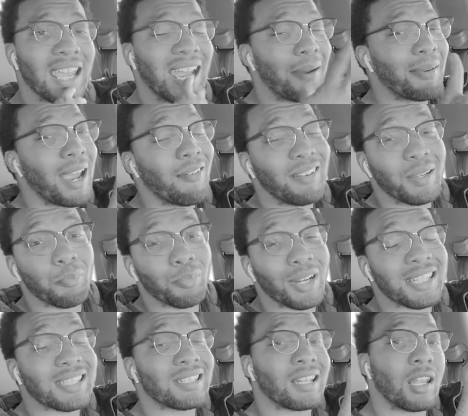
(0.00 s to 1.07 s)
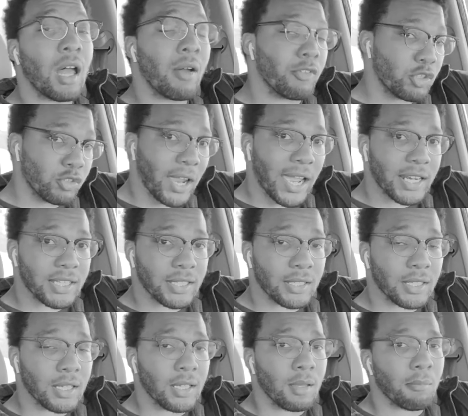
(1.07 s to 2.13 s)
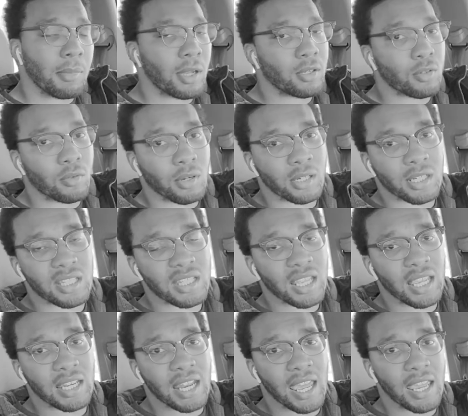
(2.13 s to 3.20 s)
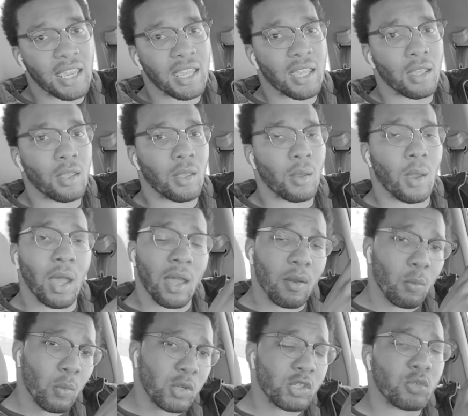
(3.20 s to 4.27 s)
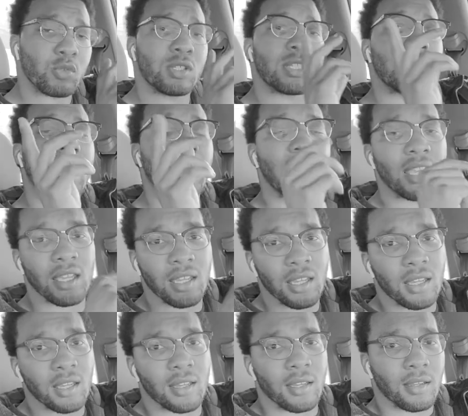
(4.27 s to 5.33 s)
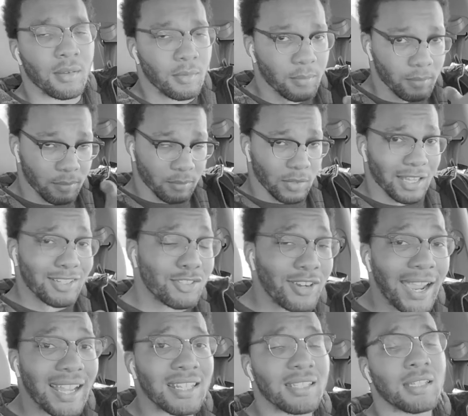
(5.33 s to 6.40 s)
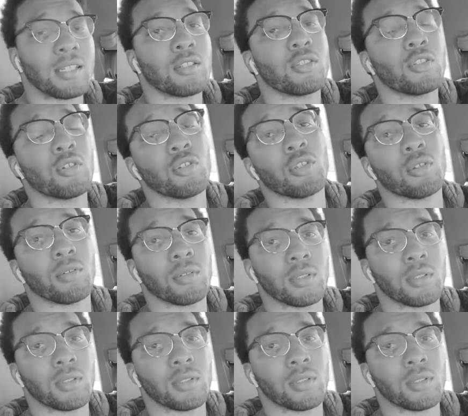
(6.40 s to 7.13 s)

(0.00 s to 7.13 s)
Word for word: I'm not really preaching the law of attraction, but I do understand that what you say attracts things to you.